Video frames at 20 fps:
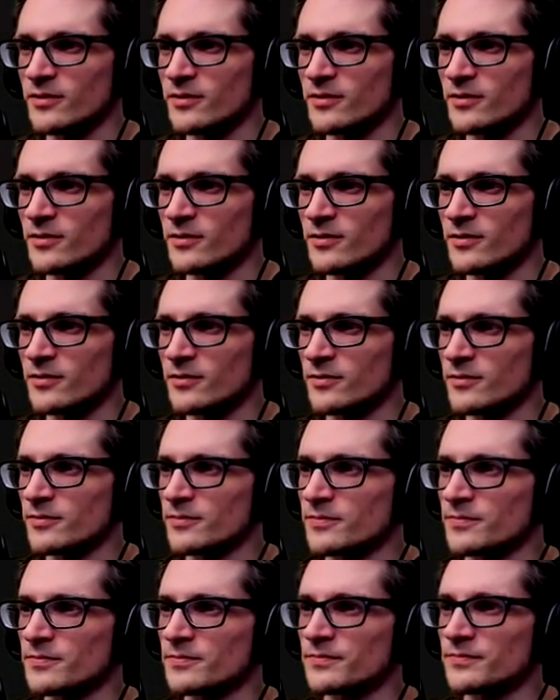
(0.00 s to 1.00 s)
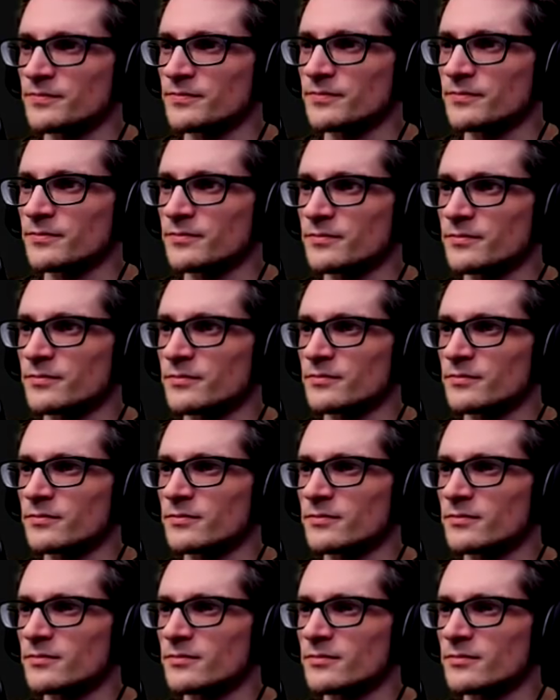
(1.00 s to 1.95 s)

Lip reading: Nothing is said.